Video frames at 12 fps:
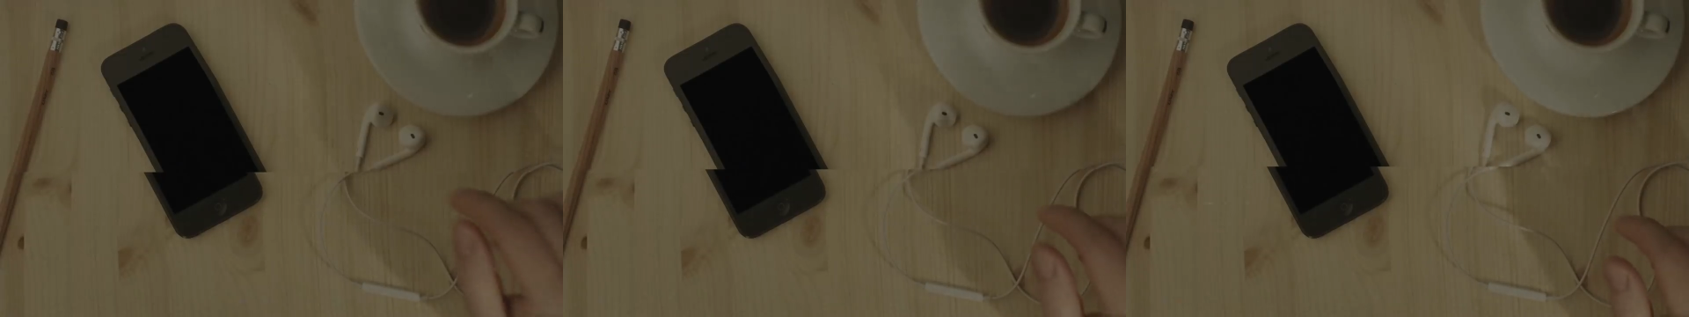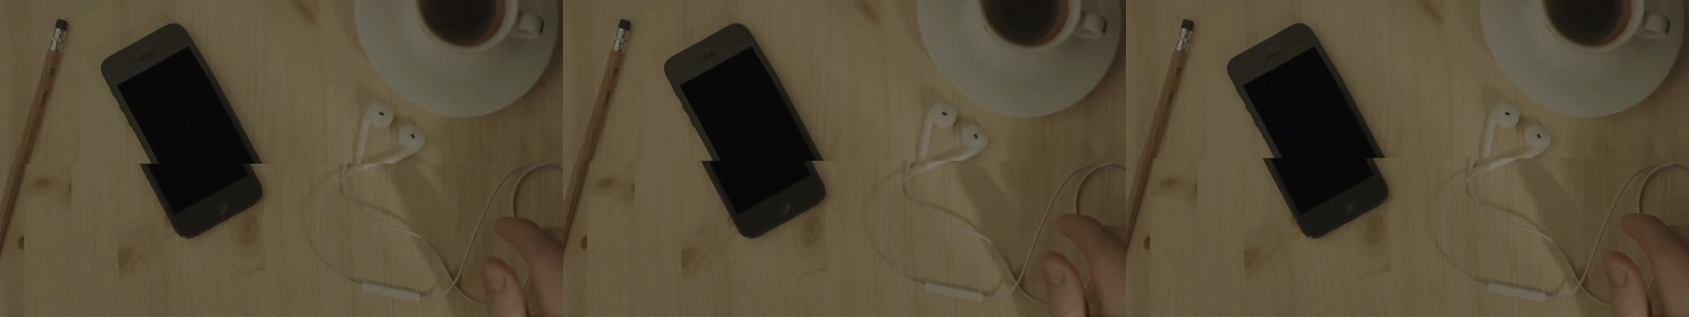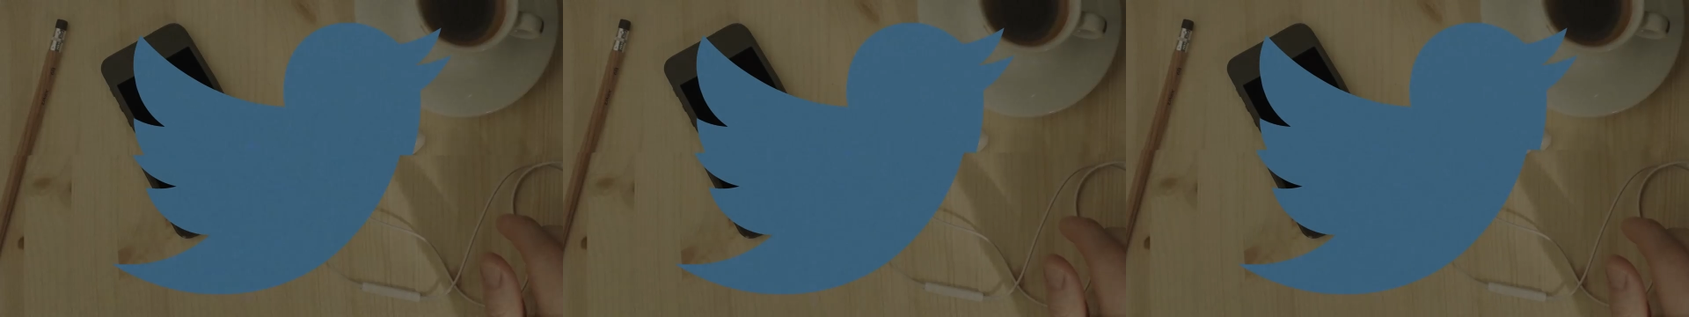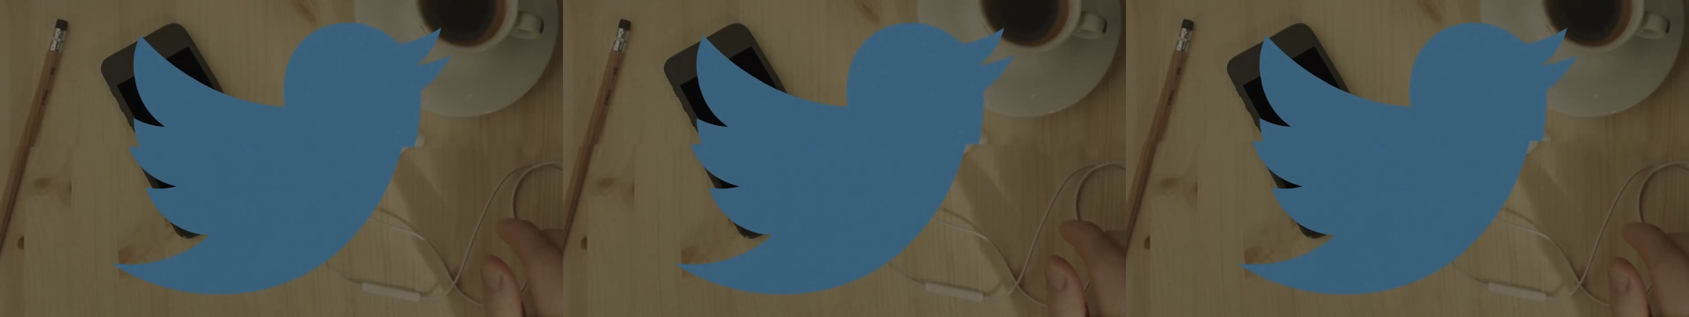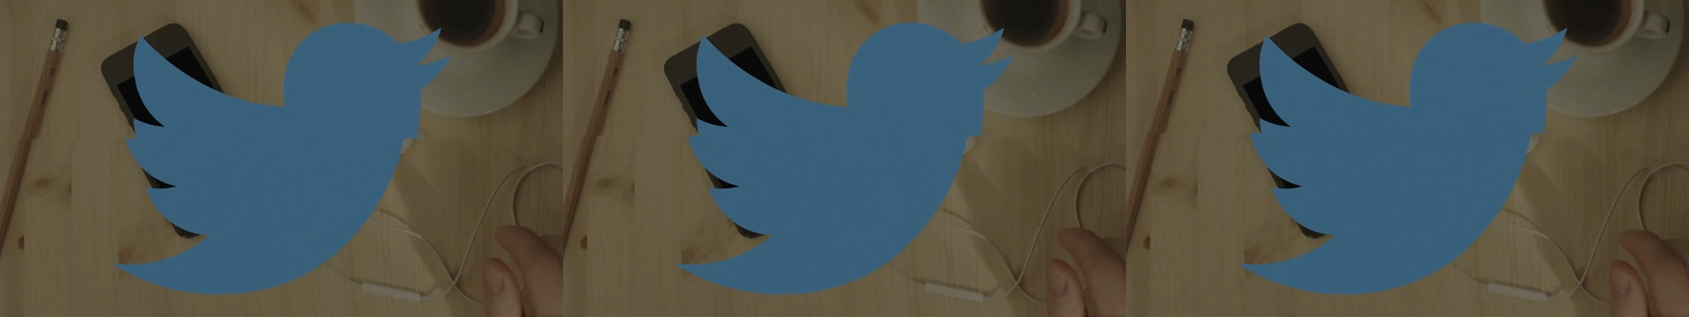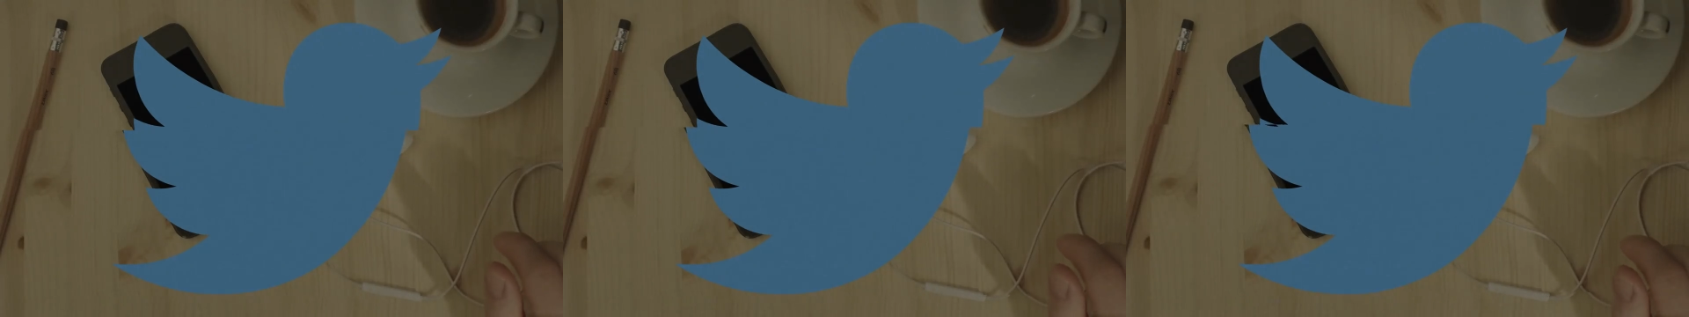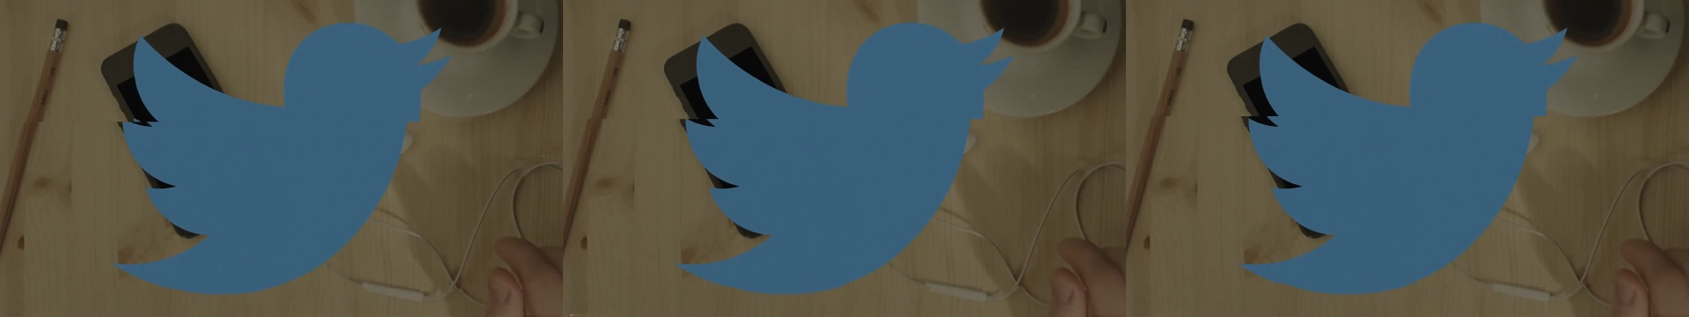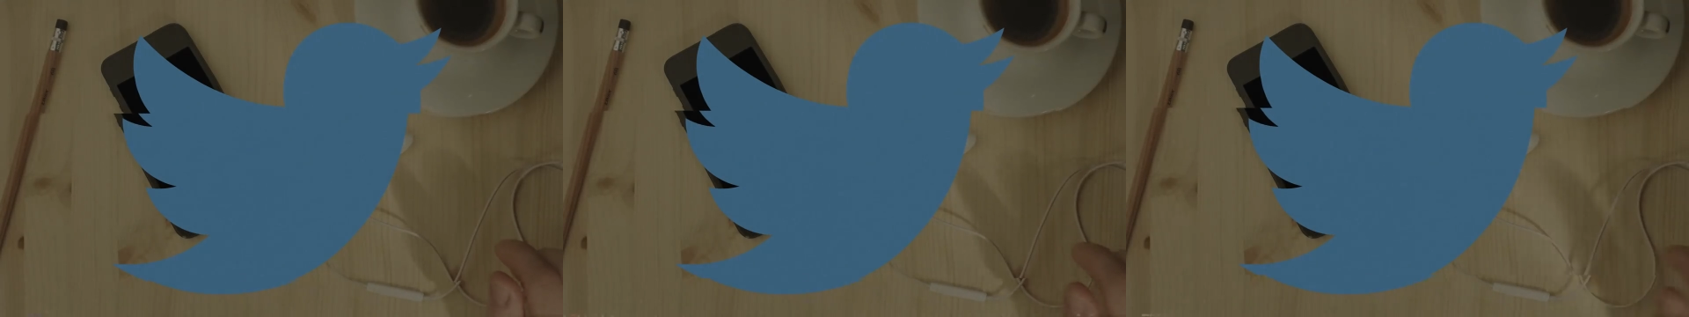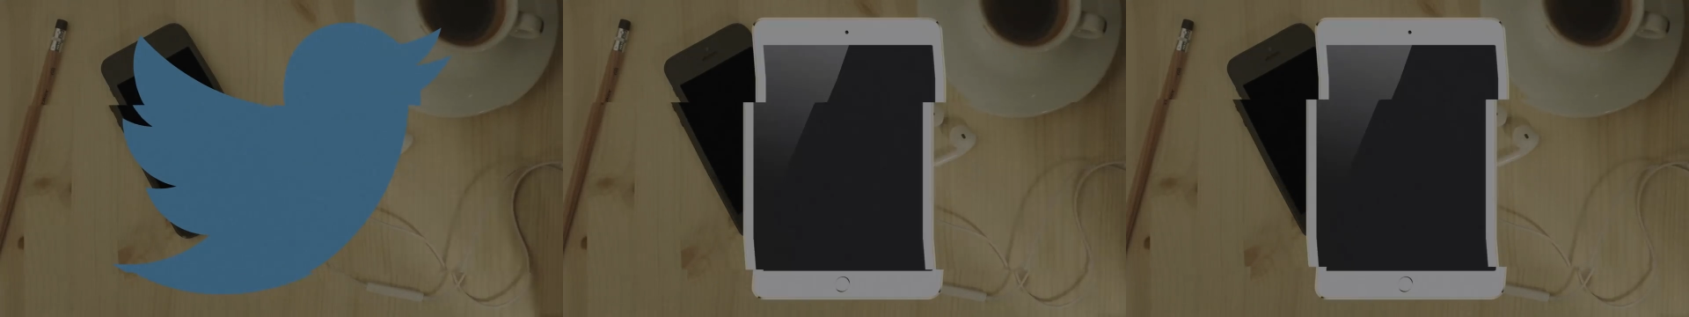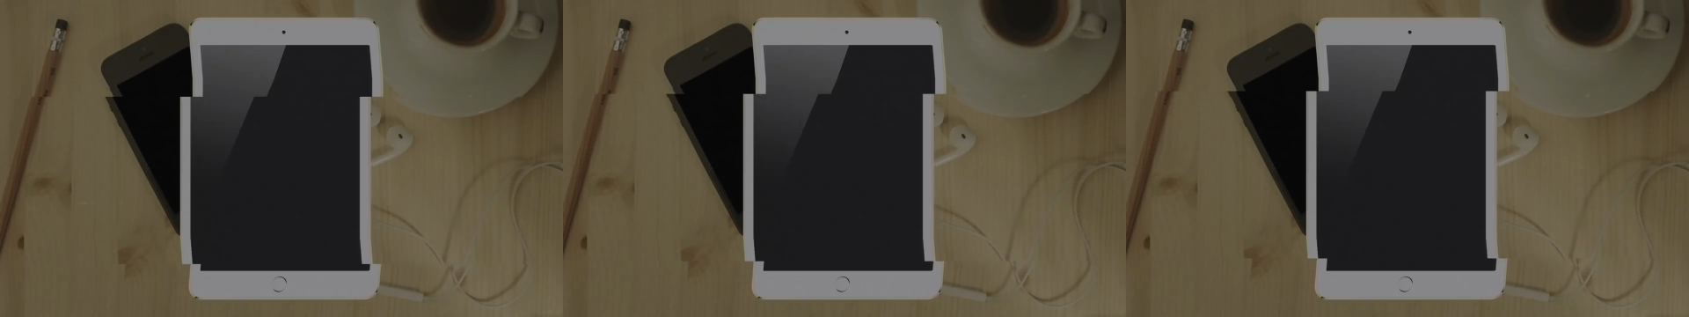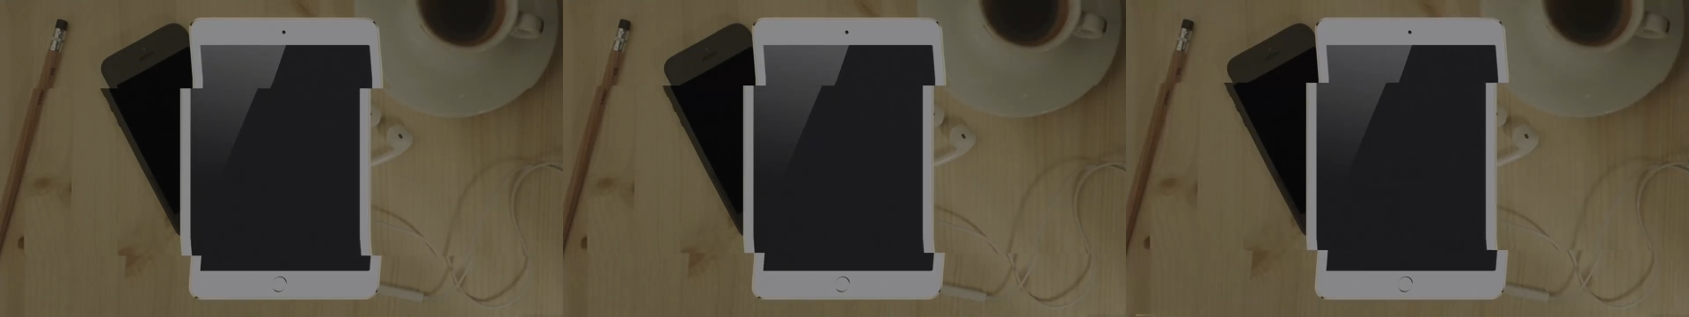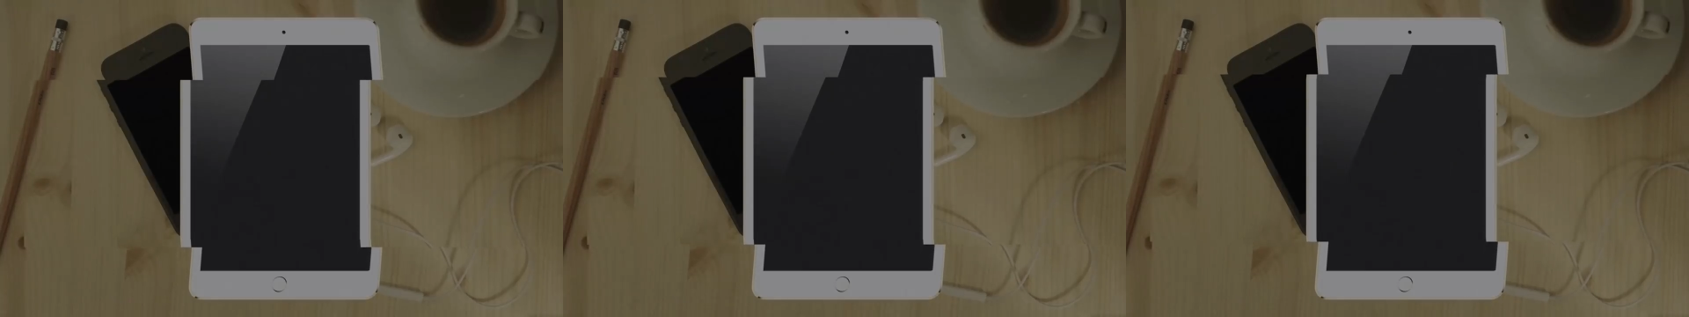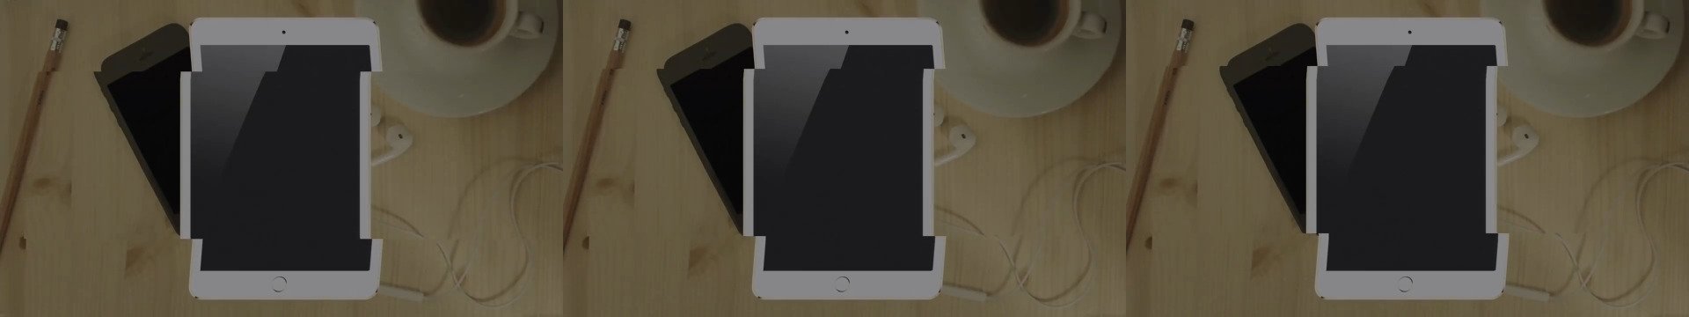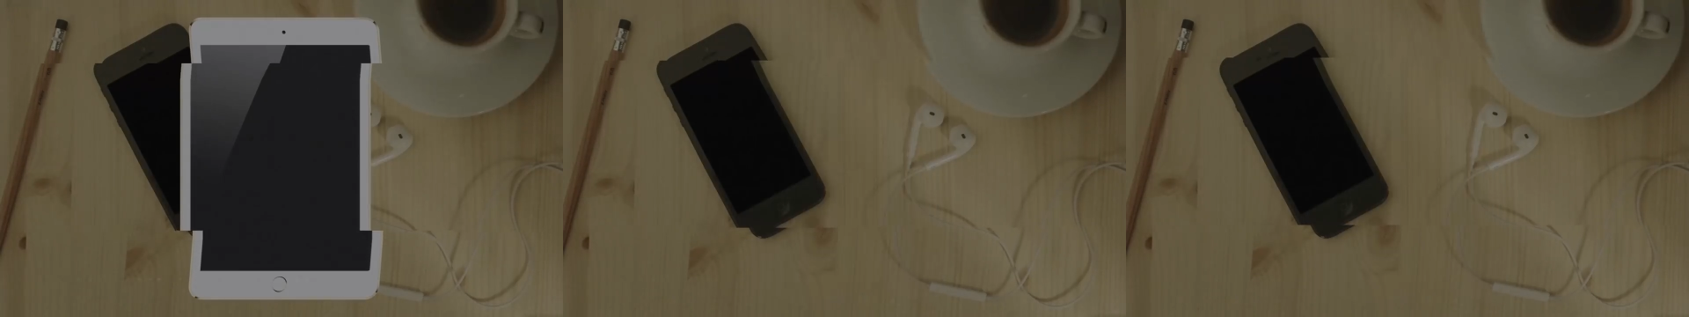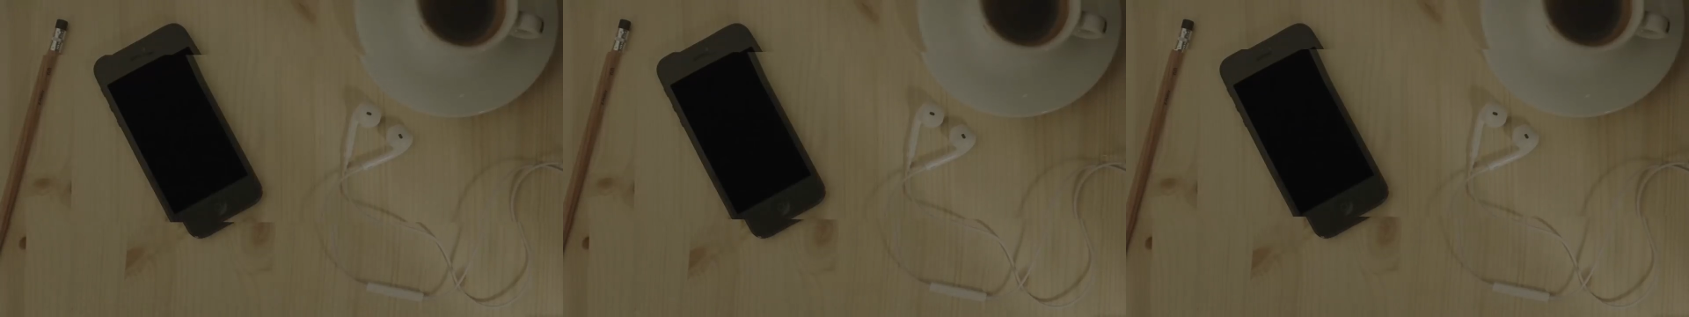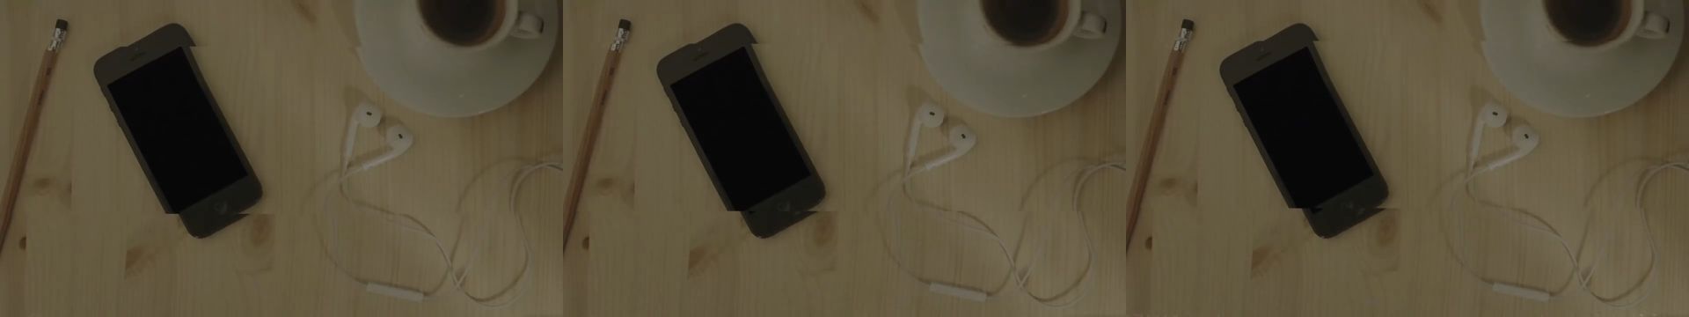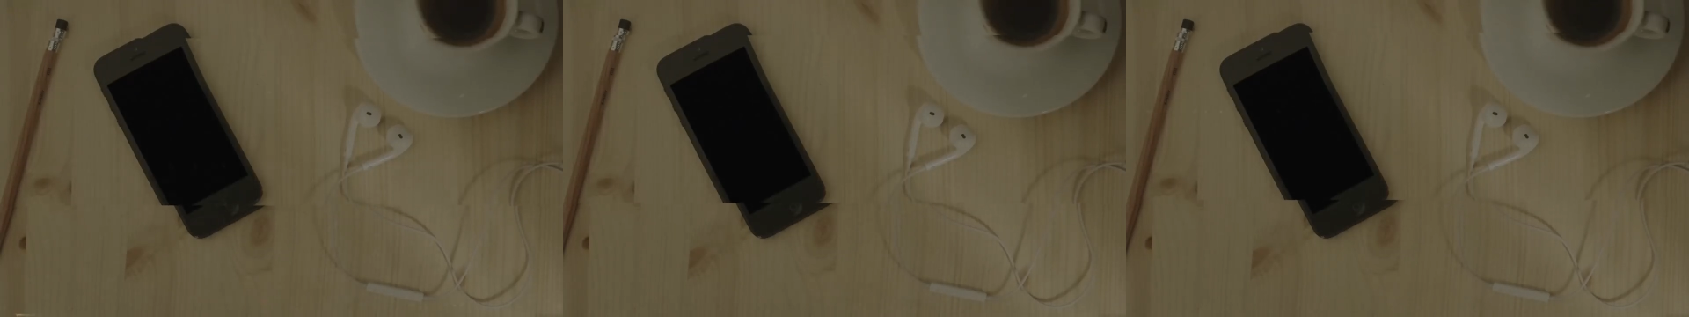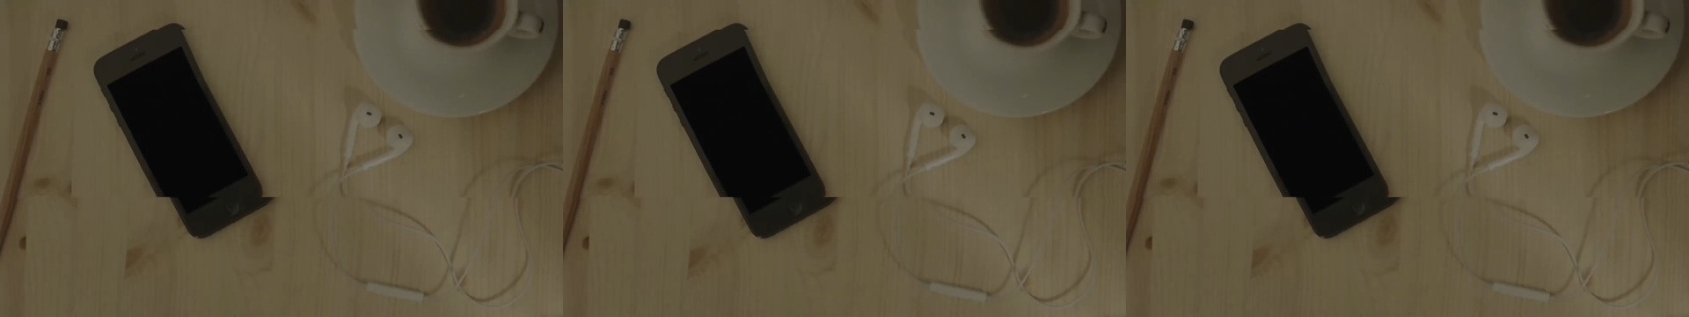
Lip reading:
Nobody's mouth can be seen.